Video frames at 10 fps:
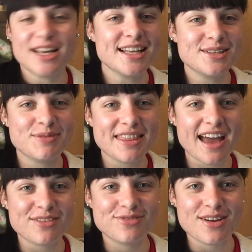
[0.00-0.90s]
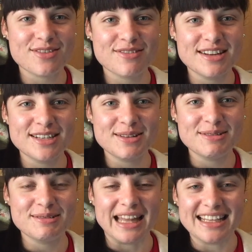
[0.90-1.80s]
And without further
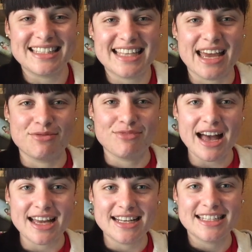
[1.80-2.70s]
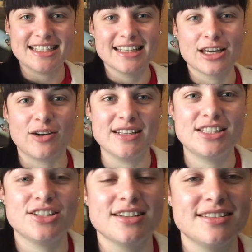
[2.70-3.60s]
ado, let's get right into the
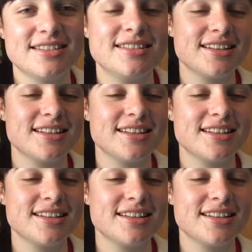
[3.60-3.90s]
questions,